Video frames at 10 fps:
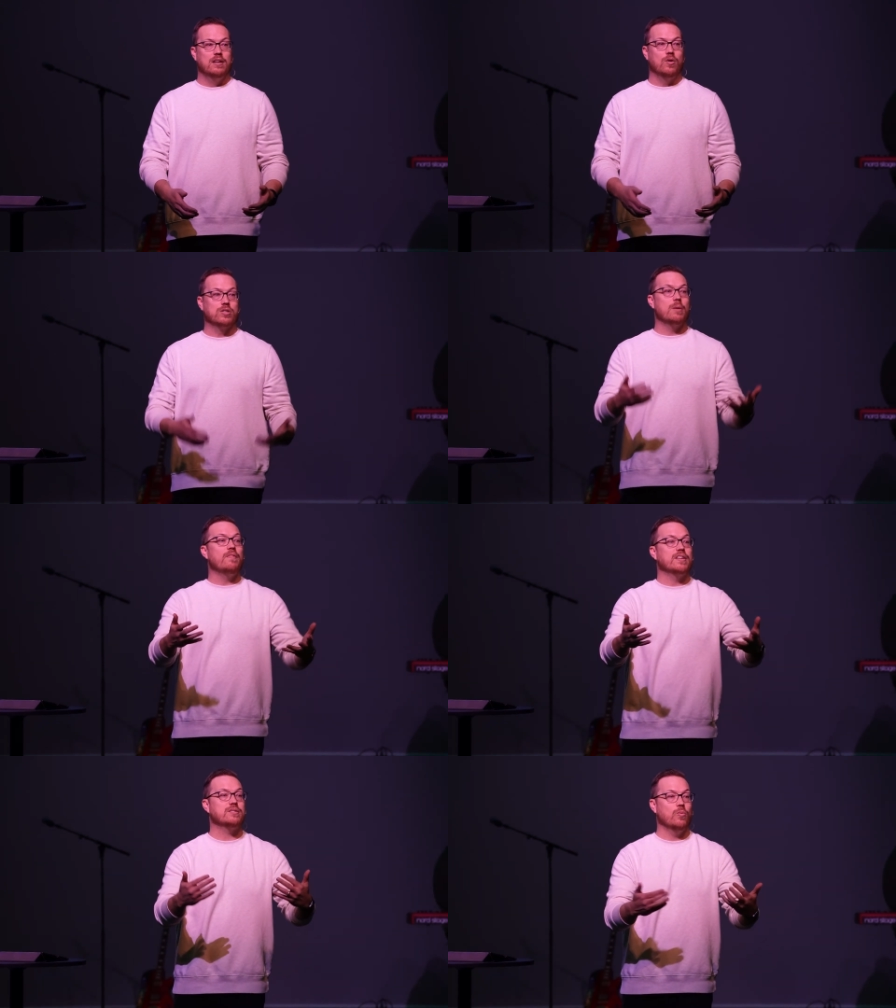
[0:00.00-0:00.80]
Or some of
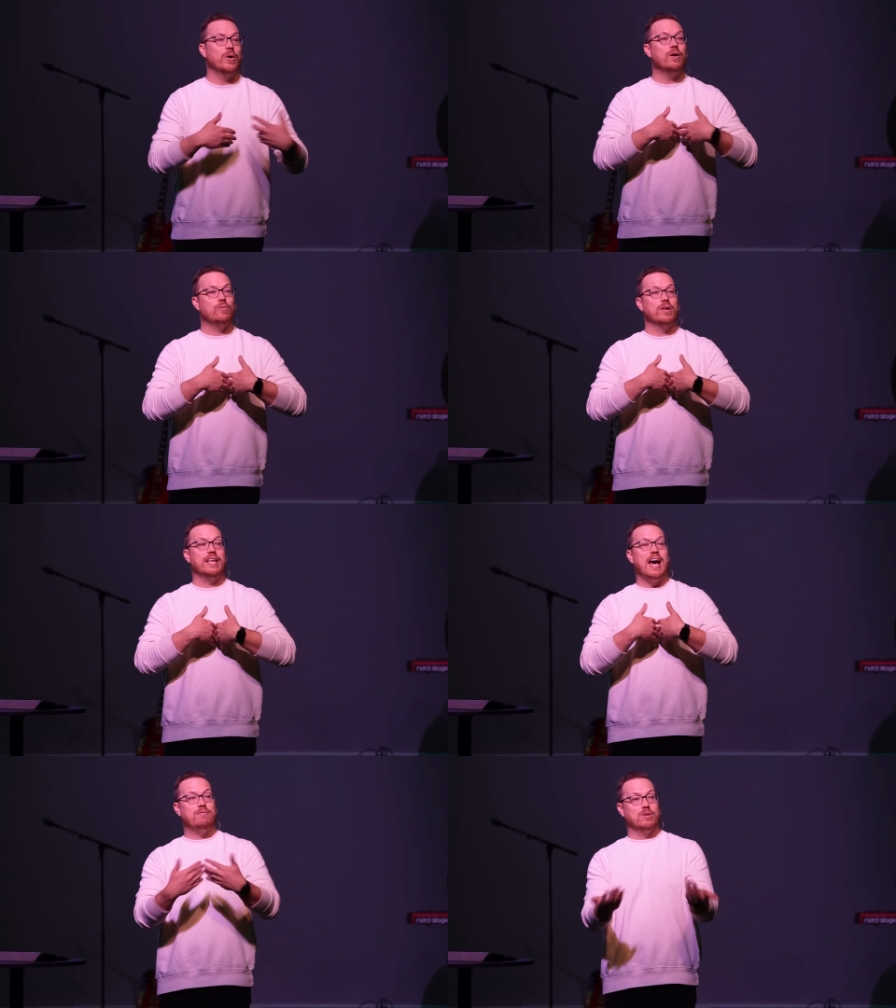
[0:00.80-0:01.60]
us, we don't really
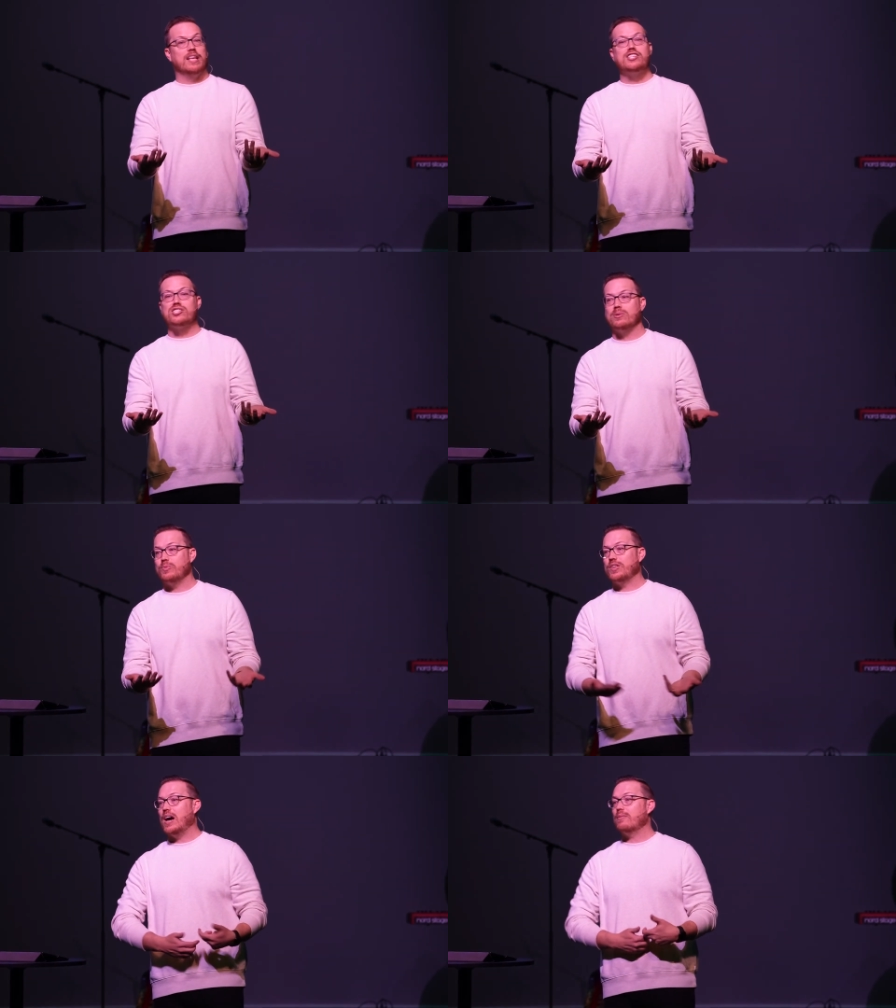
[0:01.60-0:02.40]
have a relationship
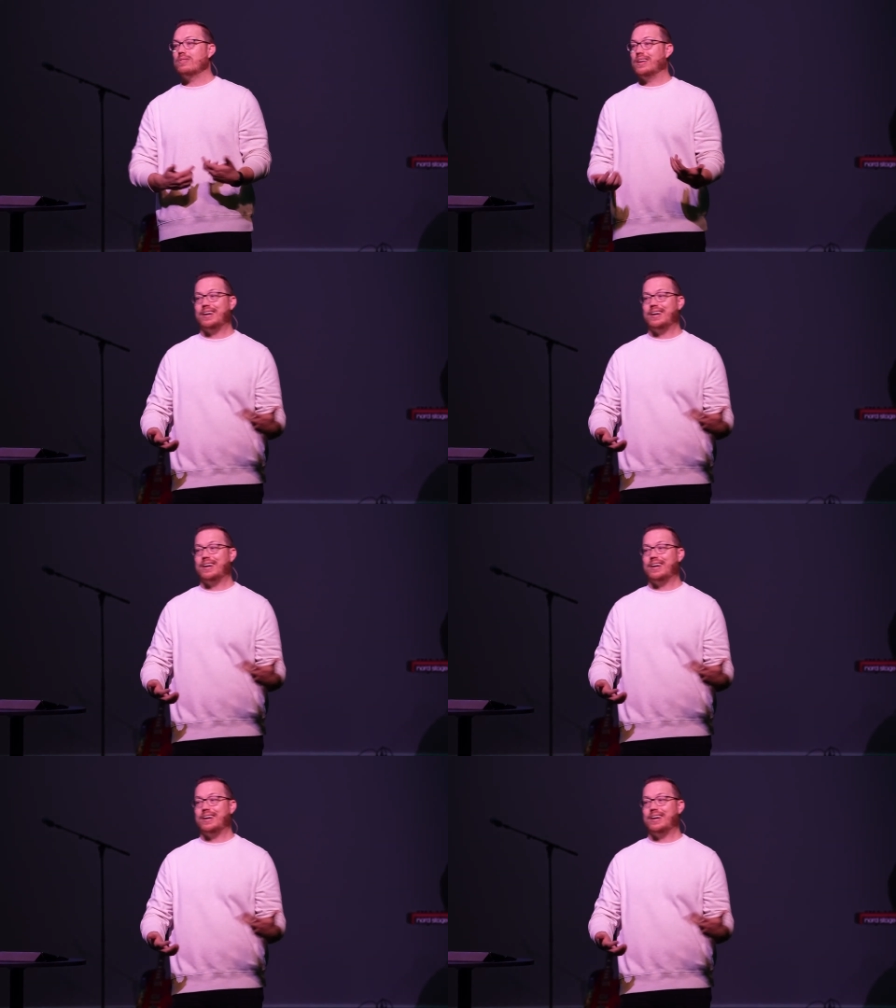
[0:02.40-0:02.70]
with God. We're like,